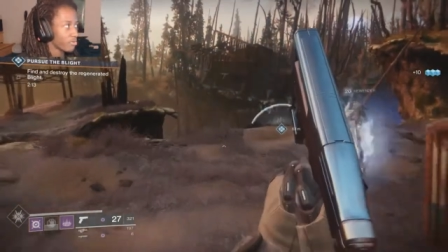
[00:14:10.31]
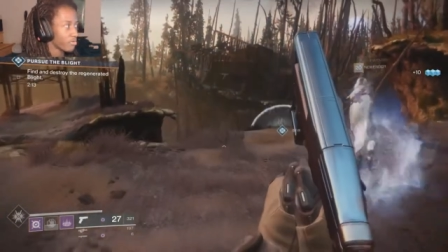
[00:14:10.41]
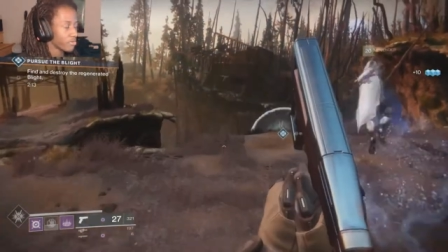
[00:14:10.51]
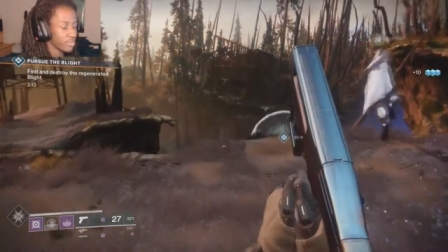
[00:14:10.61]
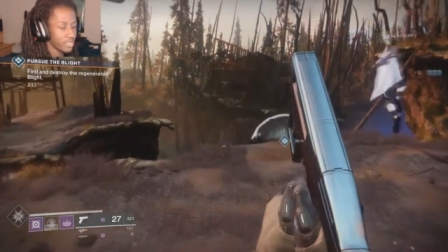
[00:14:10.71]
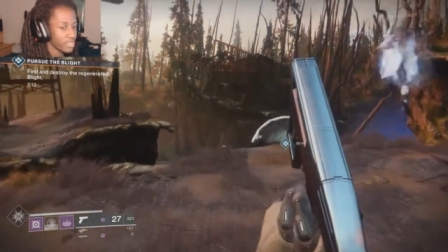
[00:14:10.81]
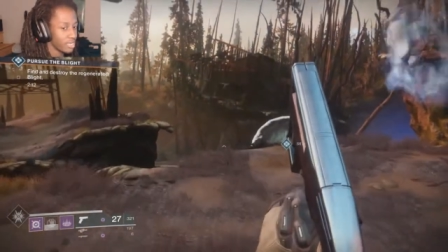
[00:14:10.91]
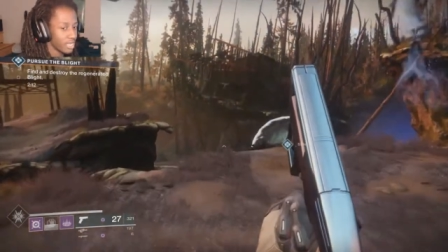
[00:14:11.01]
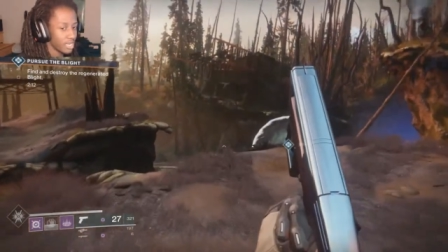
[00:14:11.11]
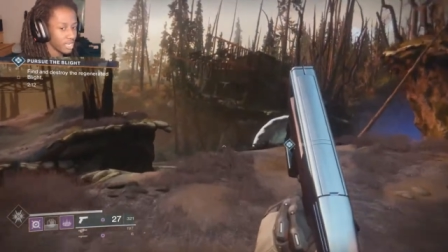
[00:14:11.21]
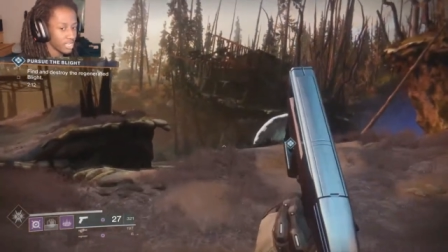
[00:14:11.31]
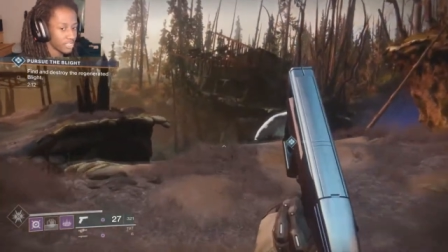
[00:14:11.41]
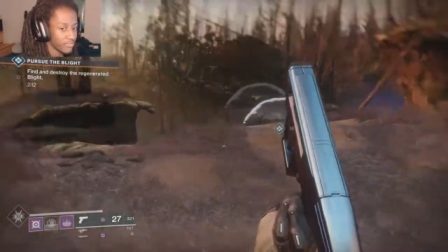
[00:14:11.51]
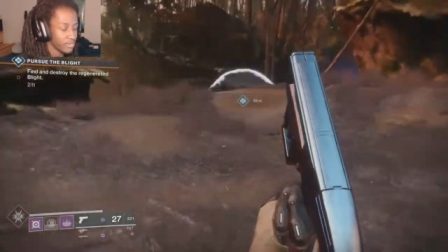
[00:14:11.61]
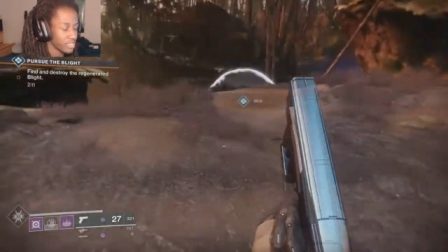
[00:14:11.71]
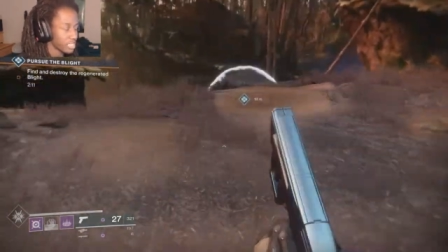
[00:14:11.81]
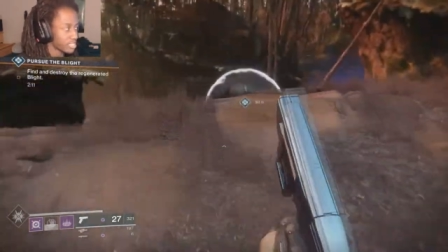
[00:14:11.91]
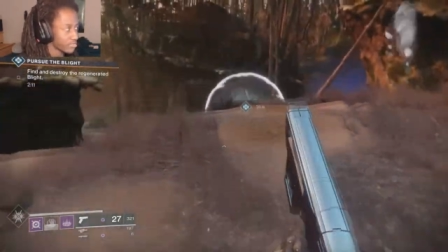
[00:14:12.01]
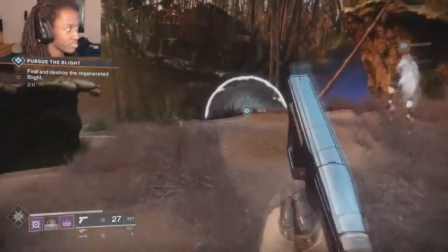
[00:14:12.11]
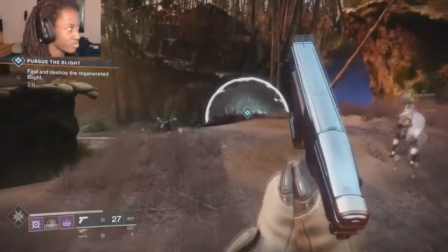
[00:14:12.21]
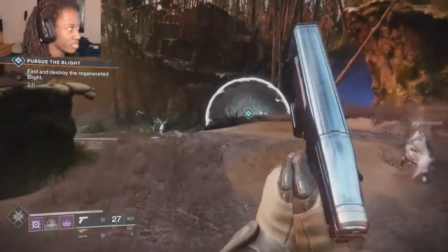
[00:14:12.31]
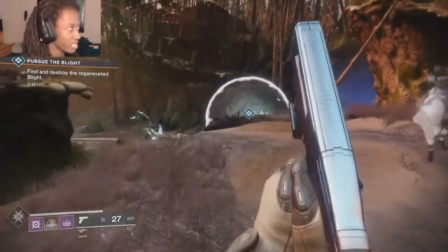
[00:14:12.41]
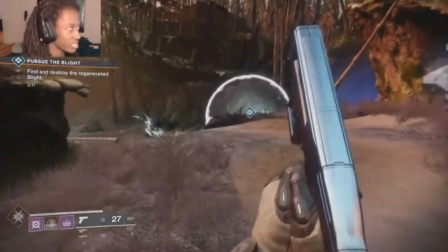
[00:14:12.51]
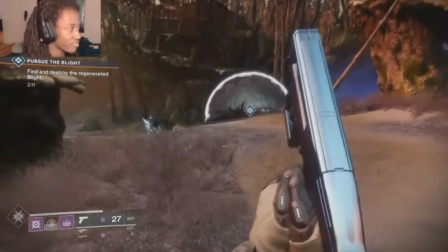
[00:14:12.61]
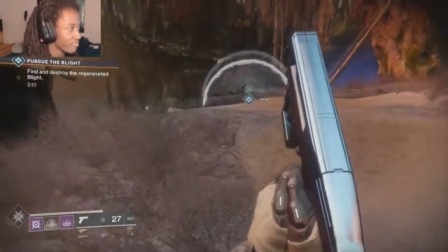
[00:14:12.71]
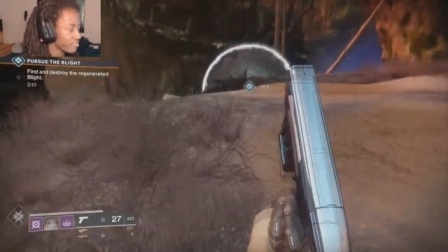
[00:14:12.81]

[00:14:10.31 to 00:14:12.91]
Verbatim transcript: for uh, the Void class for the Warlocks.